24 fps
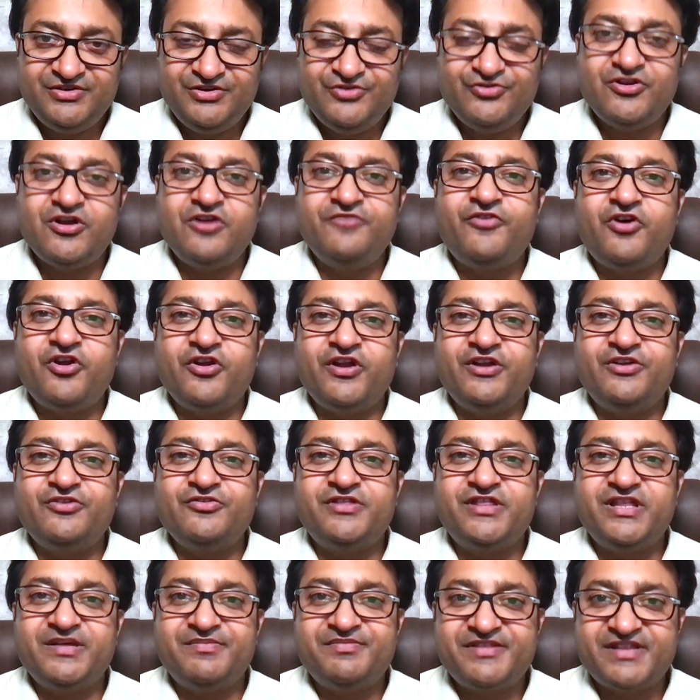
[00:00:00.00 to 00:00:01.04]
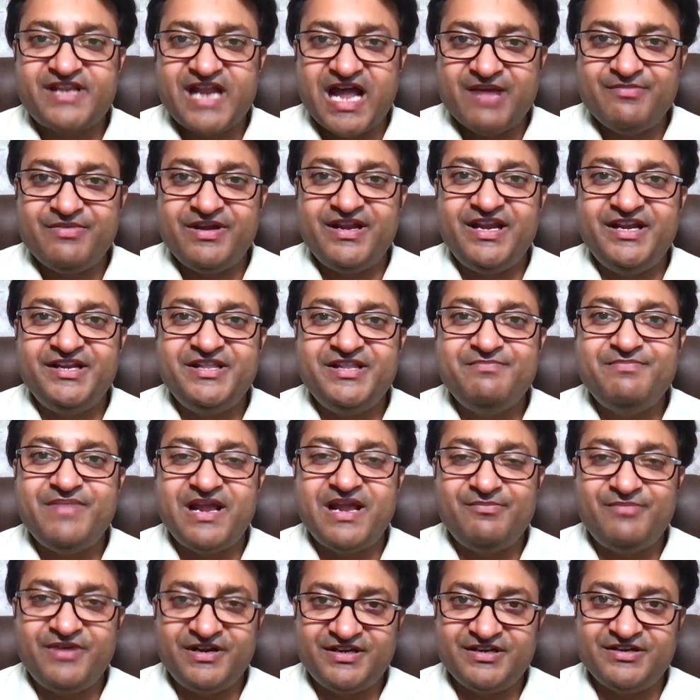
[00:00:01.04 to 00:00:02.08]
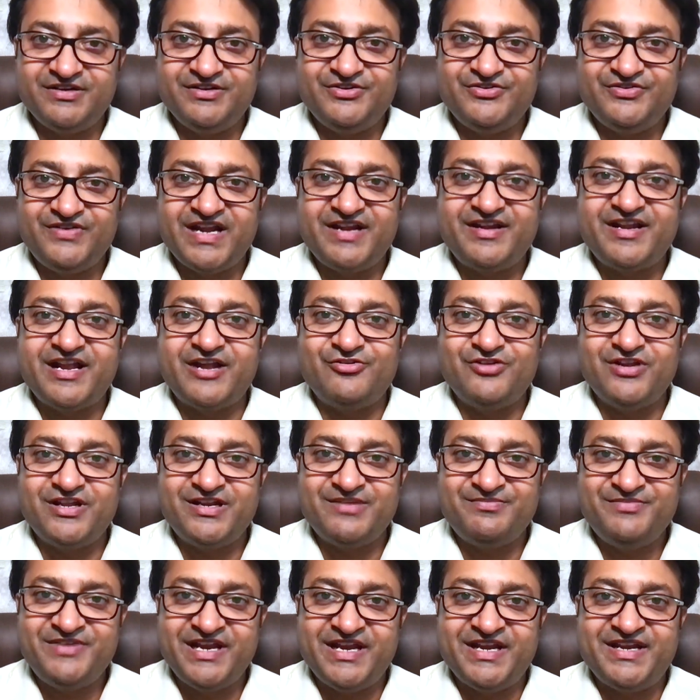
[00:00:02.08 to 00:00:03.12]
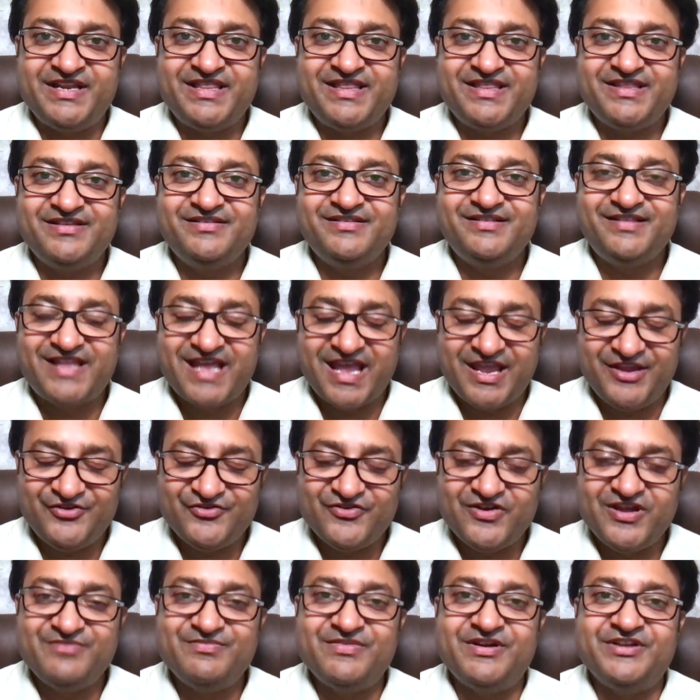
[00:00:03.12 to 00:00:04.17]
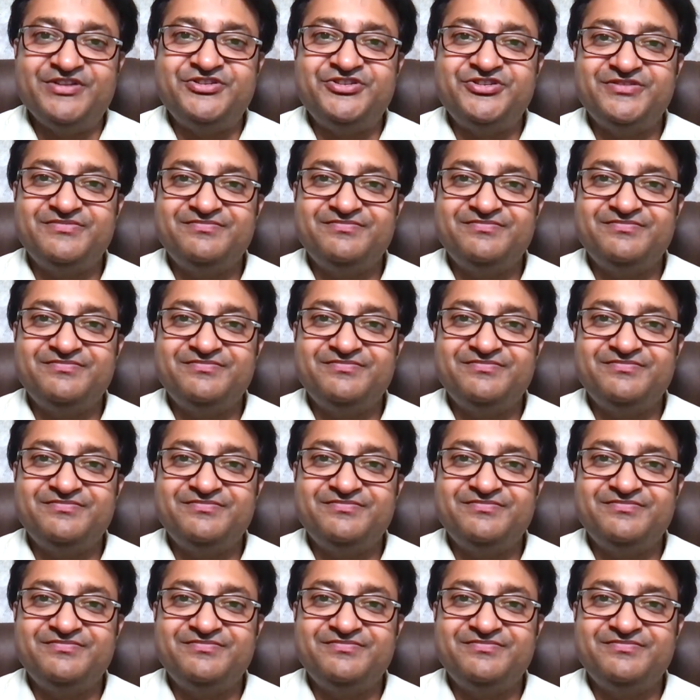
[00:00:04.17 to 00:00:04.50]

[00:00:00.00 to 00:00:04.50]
Do not forget to subscribe and hit the bell button to get regular updates. Thank you very much.